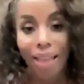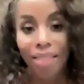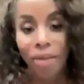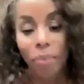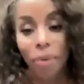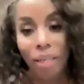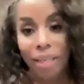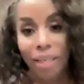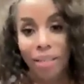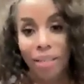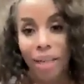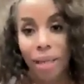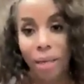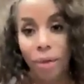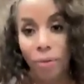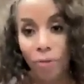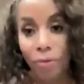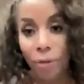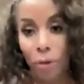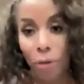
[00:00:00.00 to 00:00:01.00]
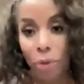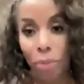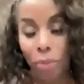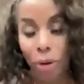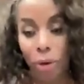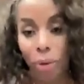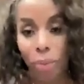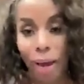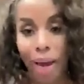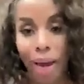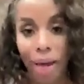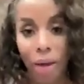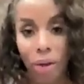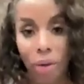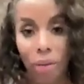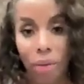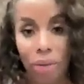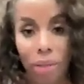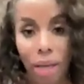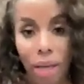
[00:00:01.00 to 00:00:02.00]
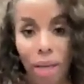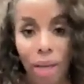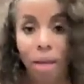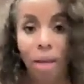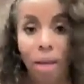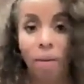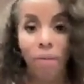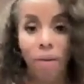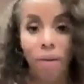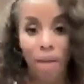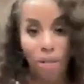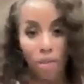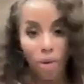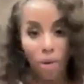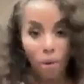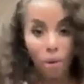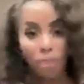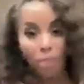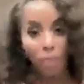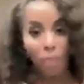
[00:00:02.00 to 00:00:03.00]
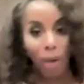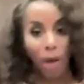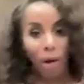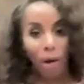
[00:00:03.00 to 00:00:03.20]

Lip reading: And we're going to take a few more rounds of those